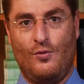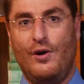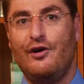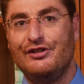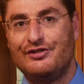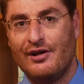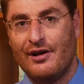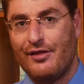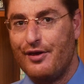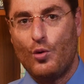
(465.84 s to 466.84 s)
Where is
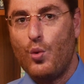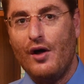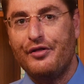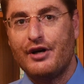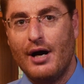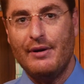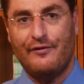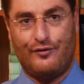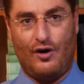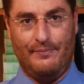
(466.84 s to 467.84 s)
their wealth coming
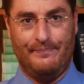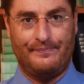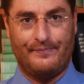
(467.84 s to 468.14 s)
from?